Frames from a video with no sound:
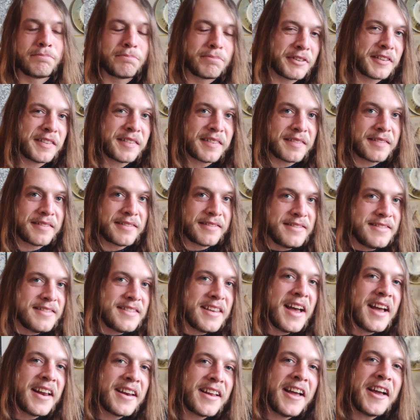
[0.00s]
but
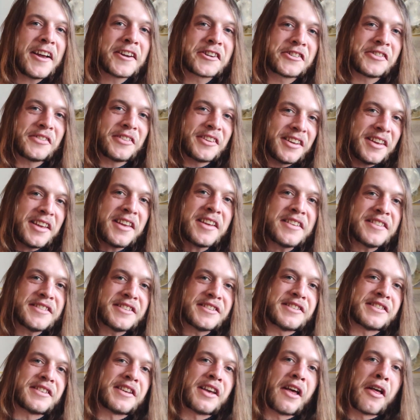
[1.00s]
that actually
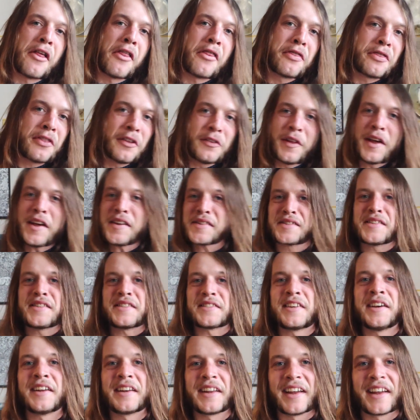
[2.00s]
is the
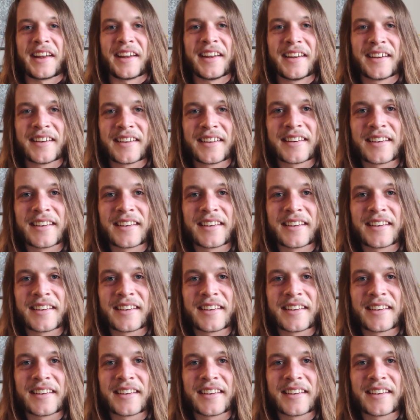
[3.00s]
lesson today.